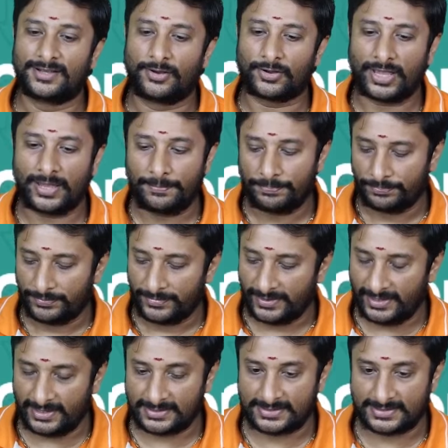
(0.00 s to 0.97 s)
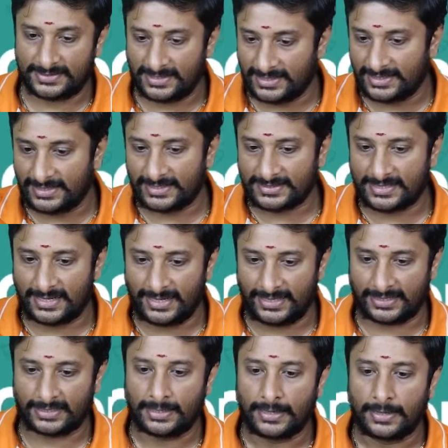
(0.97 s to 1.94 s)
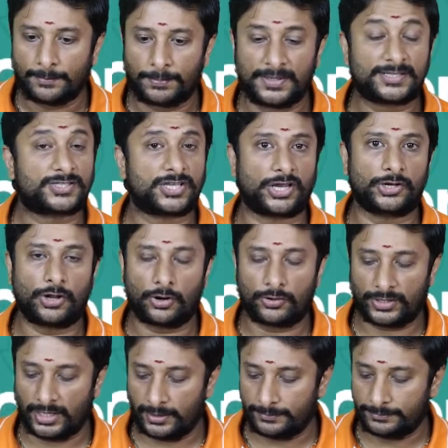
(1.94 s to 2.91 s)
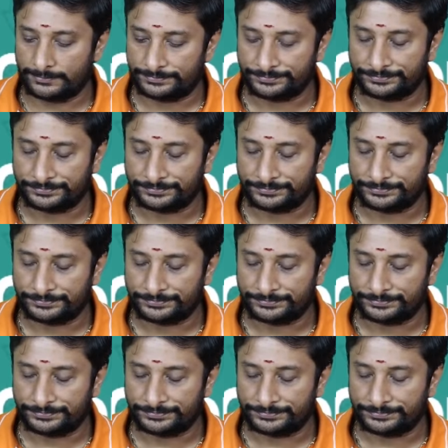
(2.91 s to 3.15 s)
Okay, yes, here is the link. Please check it out. Yeah.